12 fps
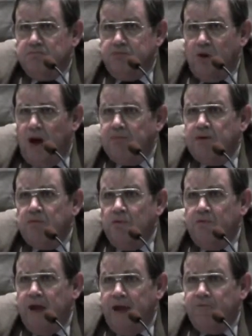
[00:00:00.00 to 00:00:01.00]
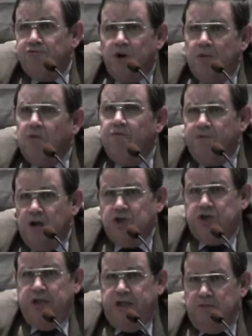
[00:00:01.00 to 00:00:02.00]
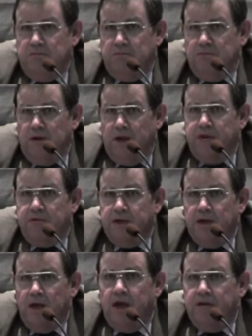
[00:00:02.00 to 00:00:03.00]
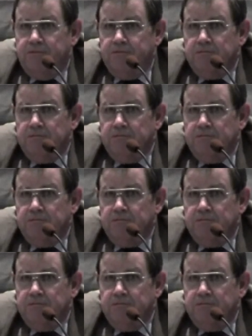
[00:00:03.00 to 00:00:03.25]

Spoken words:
Probably will have trouble functioning later in life.